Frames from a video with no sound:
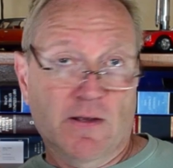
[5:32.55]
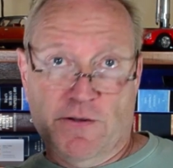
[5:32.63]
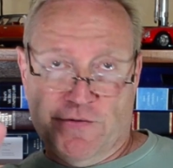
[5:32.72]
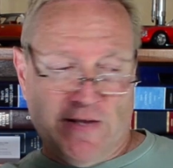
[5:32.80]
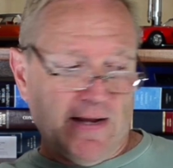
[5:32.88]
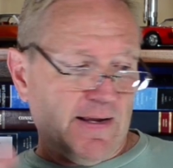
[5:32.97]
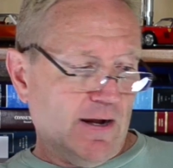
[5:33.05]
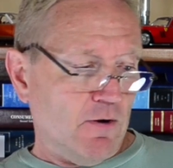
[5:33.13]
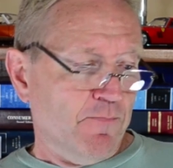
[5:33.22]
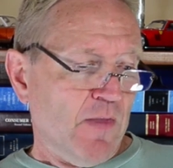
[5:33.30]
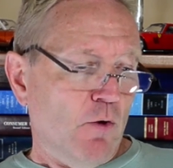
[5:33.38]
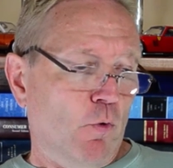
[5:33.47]
second count,
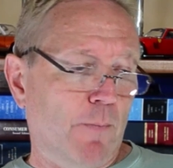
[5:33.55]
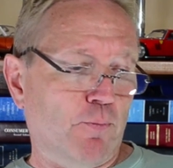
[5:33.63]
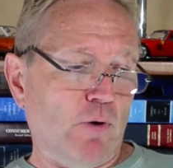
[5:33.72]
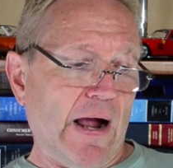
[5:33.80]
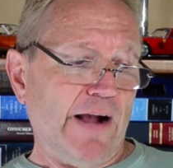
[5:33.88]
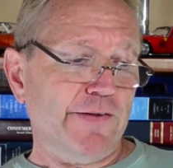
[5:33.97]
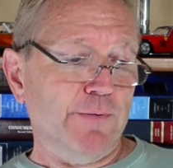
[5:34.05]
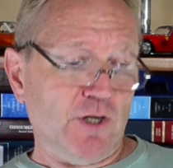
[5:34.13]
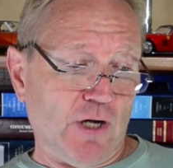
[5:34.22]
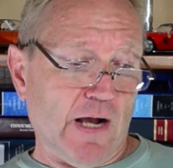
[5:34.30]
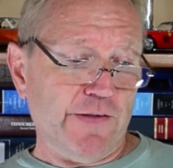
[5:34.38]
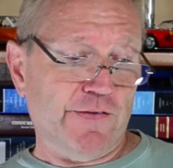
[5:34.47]
were proximate
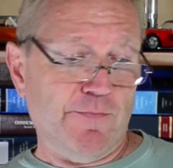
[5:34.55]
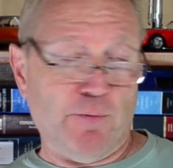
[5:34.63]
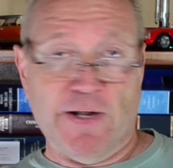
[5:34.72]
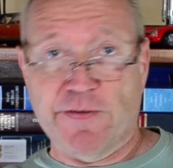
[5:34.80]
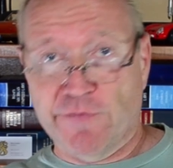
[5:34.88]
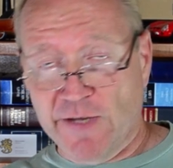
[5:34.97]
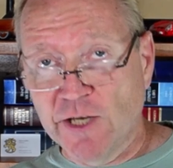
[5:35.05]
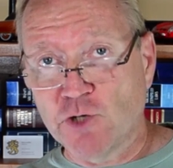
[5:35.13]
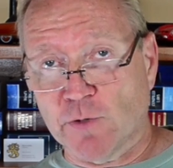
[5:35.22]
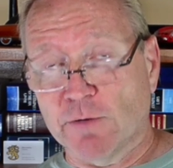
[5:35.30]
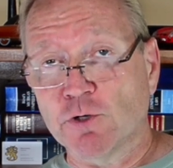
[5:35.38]
causes of plaintiff's injury,